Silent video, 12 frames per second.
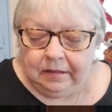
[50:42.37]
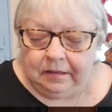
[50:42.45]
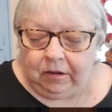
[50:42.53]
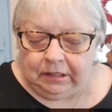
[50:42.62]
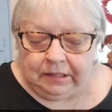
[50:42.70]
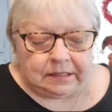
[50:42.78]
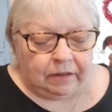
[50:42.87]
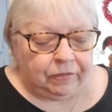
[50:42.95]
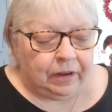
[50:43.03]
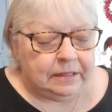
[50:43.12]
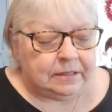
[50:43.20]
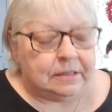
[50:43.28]
Unless I
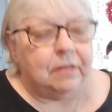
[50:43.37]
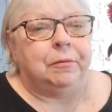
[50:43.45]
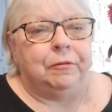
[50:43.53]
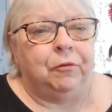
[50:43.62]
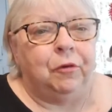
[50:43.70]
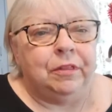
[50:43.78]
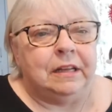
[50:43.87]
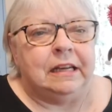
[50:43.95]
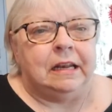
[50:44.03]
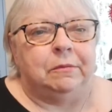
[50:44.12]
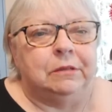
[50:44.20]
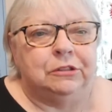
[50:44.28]
find stuff before then and
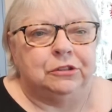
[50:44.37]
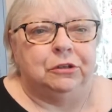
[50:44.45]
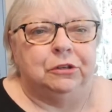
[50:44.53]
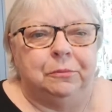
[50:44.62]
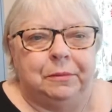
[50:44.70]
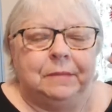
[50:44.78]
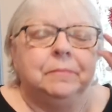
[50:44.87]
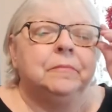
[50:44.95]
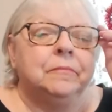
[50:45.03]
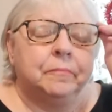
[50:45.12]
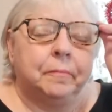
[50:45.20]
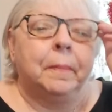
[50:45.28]
I want to show you. But
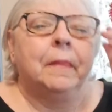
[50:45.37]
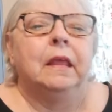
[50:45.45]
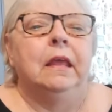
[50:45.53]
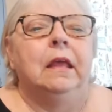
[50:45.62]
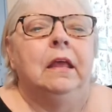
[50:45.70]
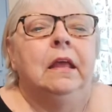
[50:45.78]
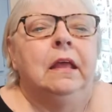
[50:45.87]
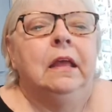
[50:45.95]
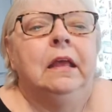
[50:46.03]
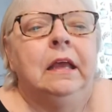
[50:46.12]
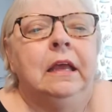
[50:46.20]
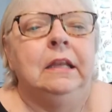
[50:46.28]

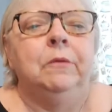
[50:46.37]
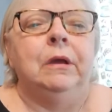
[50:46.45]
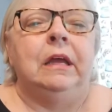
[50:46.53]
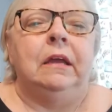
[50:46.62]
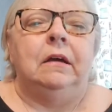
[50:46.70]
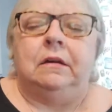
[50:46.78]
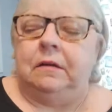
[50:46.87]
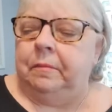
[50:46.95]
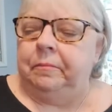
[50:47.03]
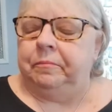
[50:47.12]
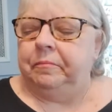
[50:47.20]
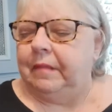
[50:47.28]
anyway,
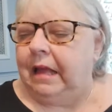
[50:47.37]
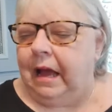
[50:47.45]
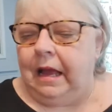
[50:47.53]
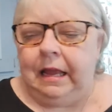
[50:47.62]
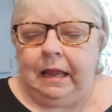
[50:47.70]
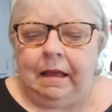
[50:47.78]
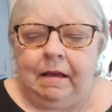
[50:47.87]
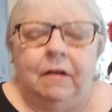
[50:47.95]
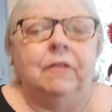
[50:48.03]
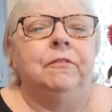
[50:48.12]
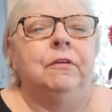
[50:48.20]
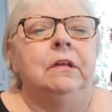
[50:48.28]
um, I
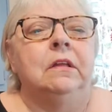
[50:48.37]
have.